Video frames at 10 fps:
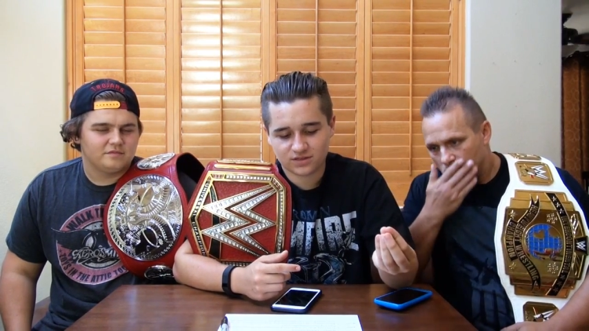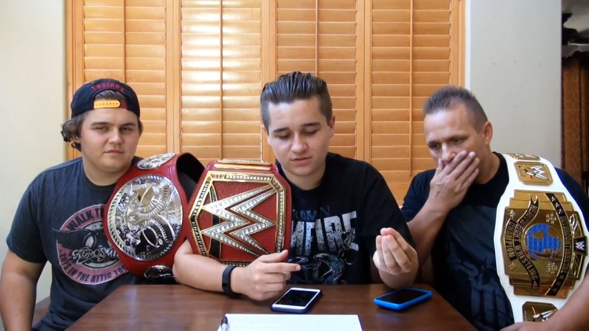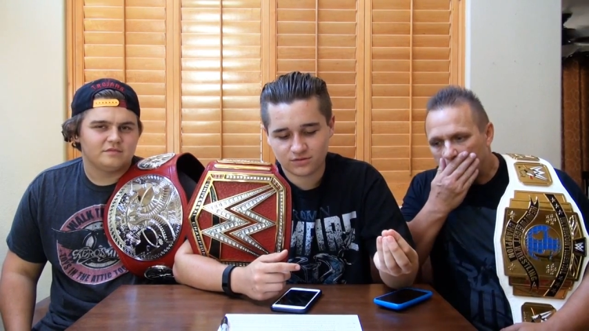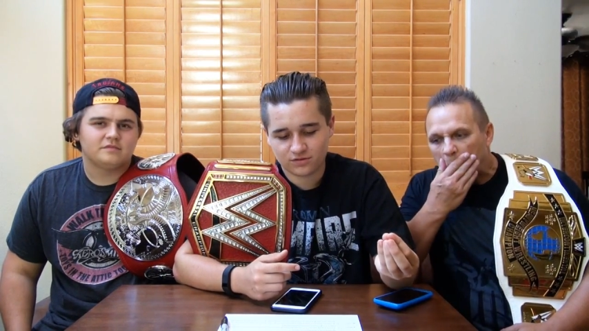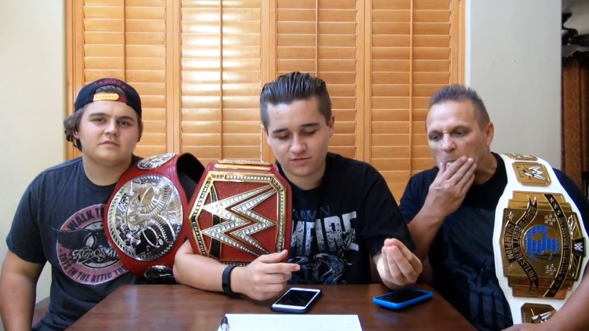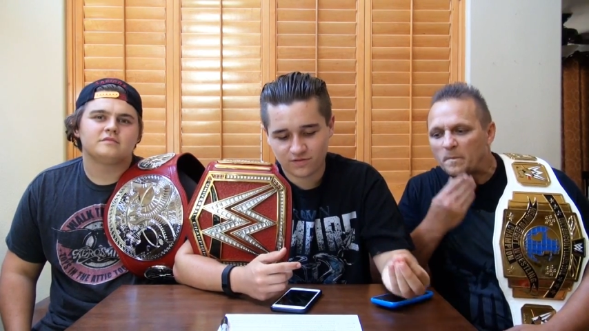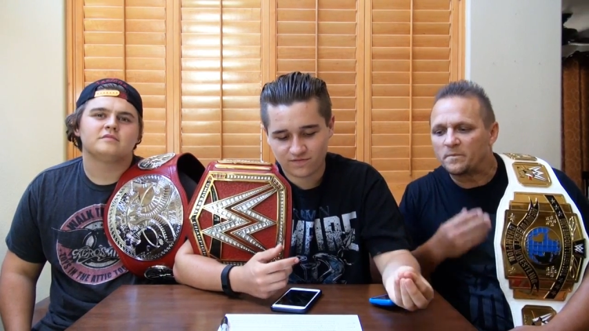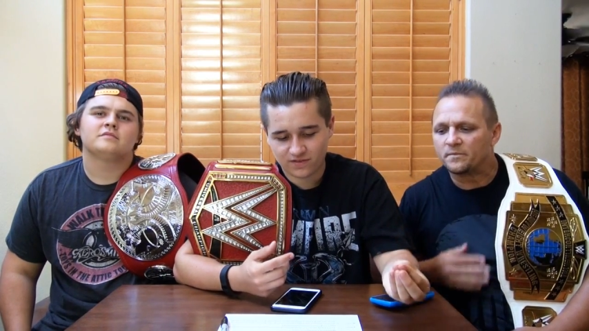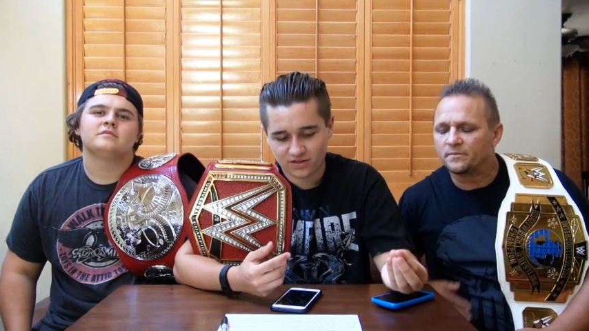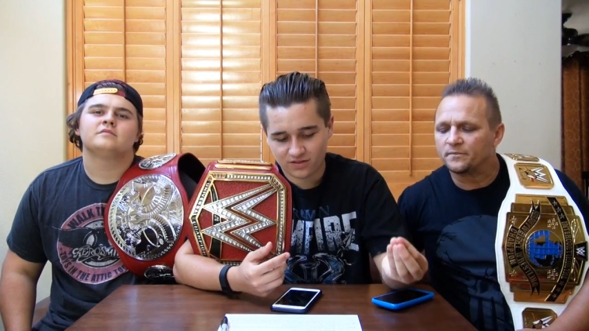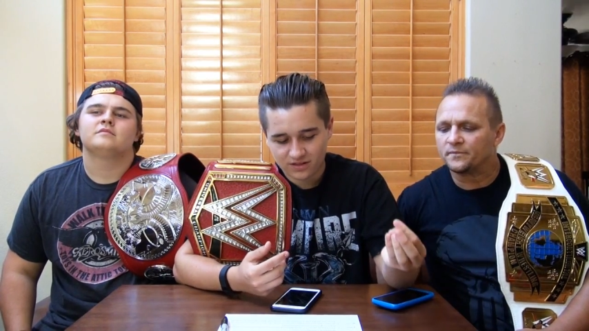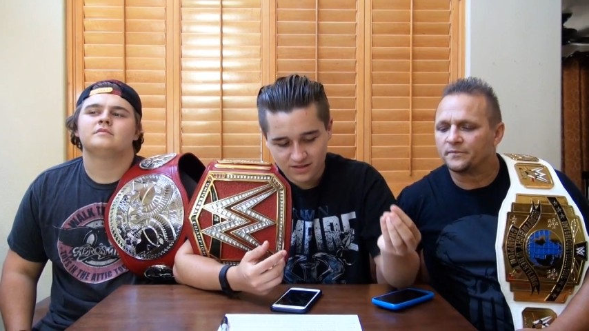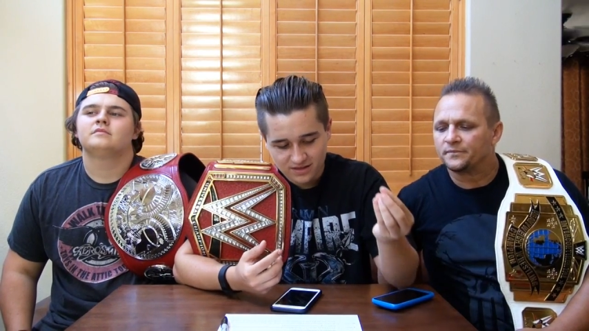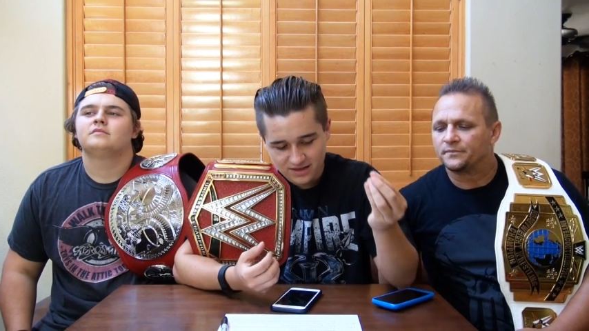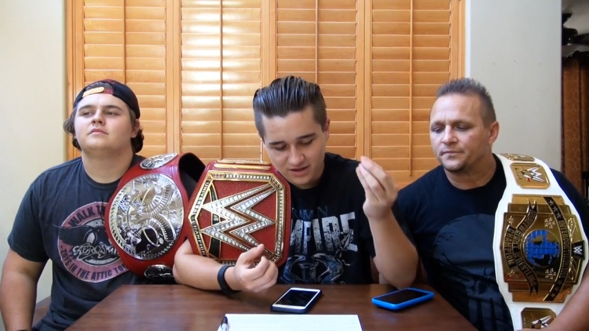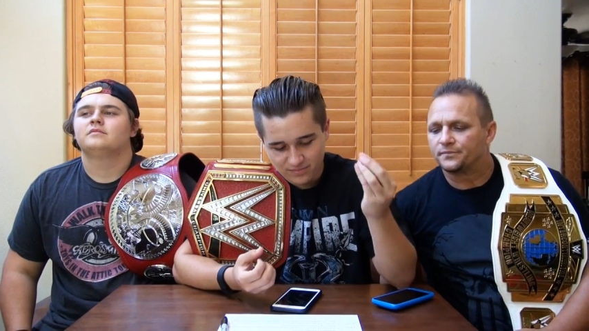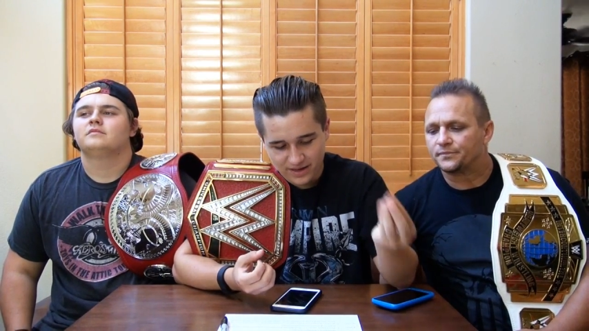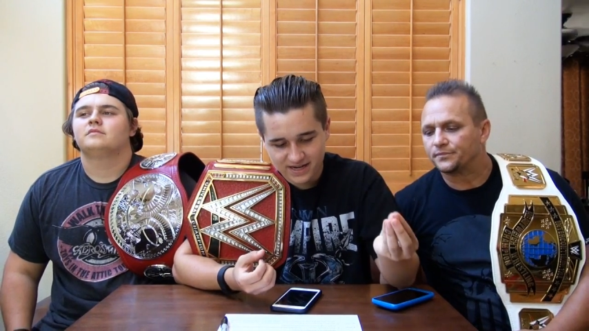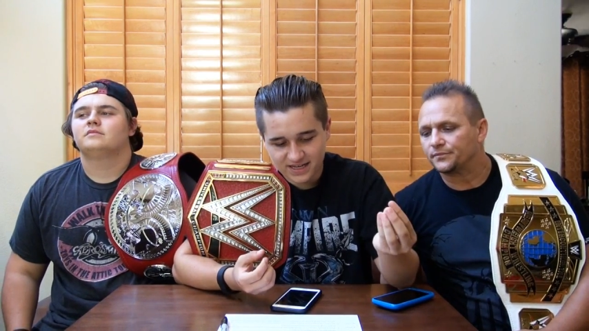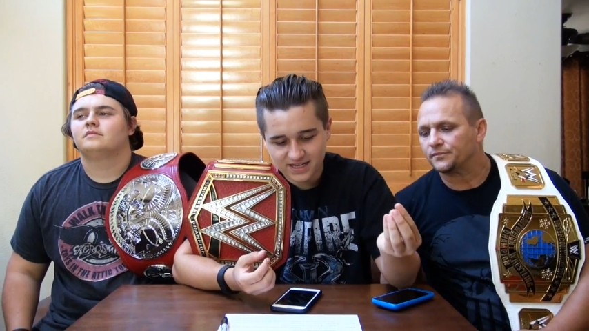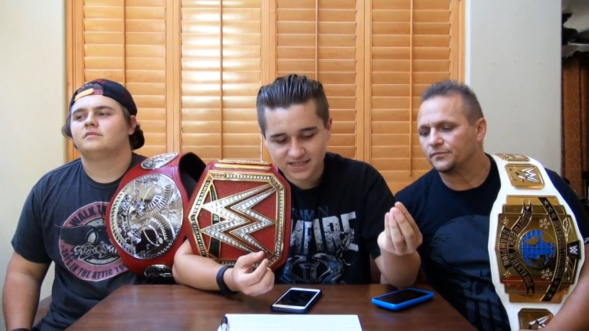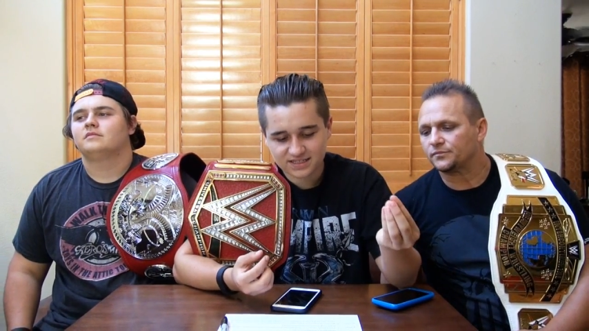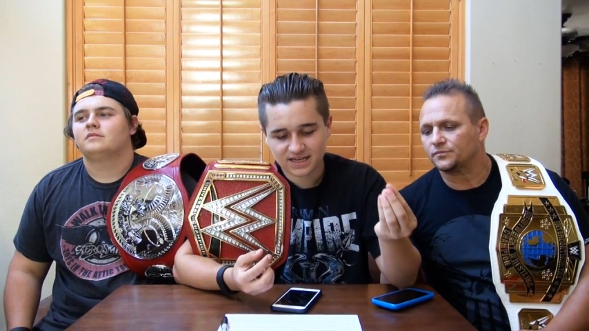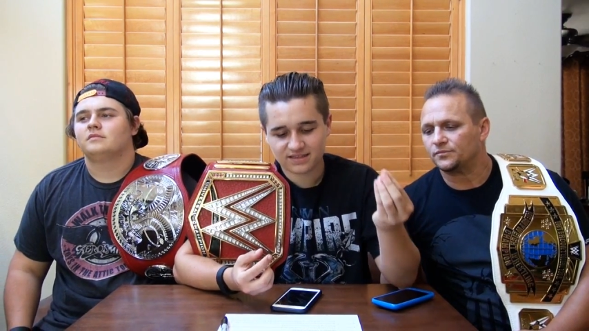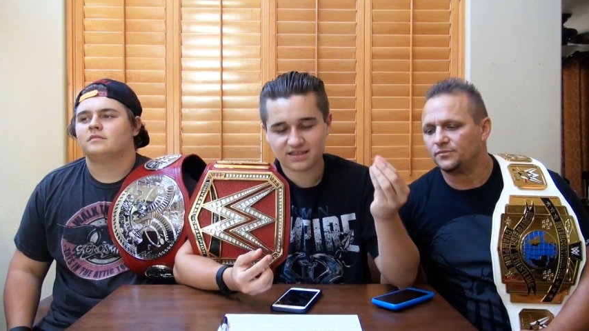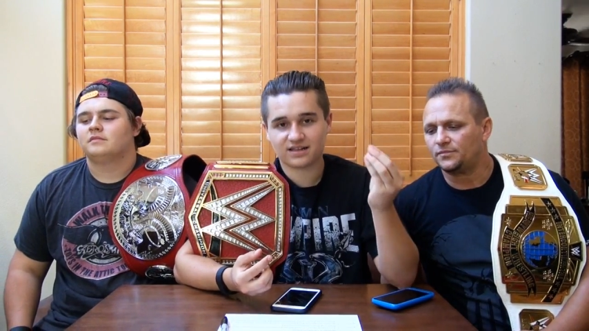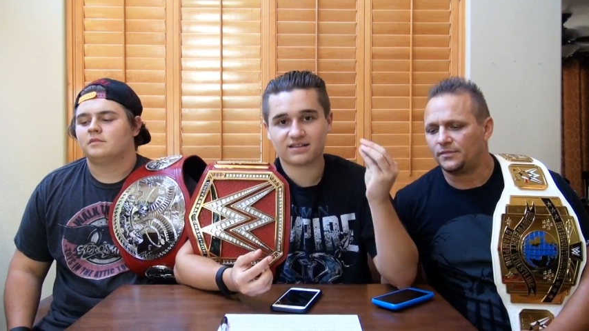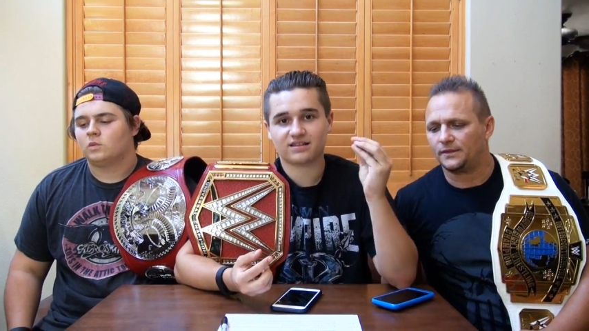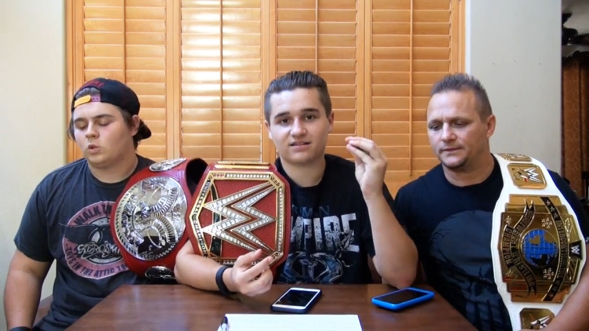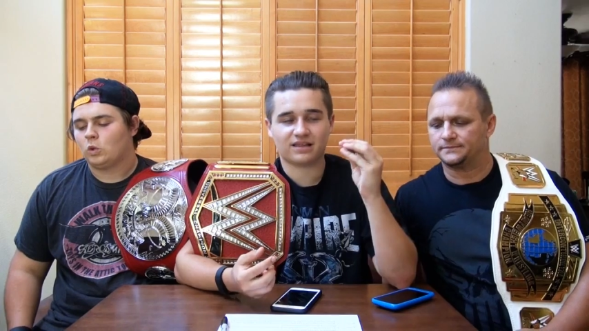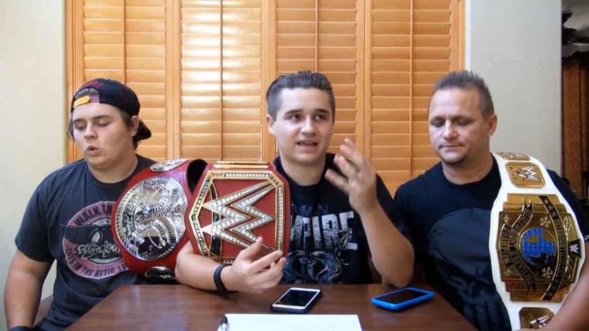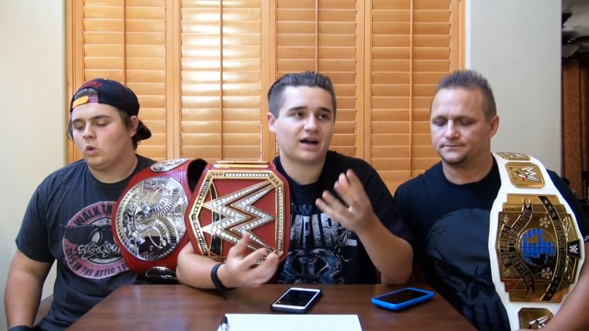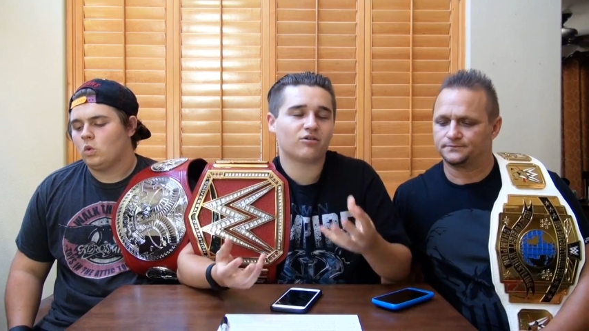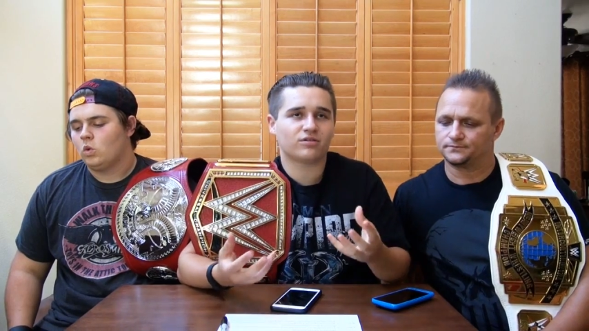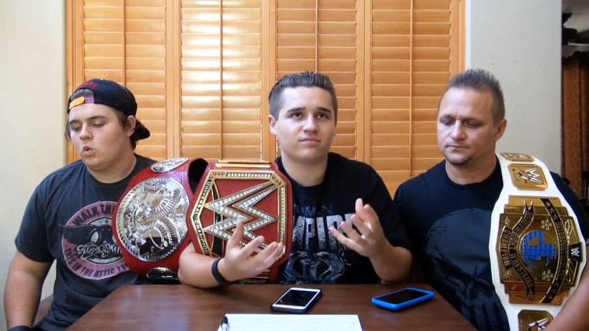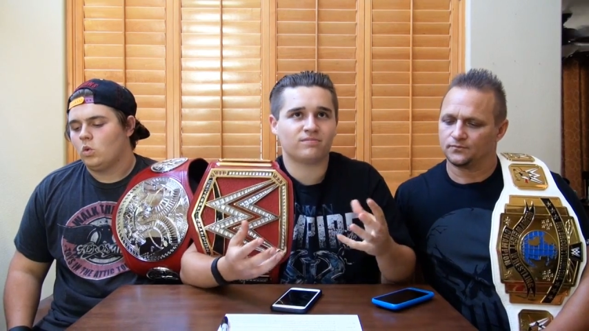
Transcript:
Speaker 1: to fulfill how bad he is, I think how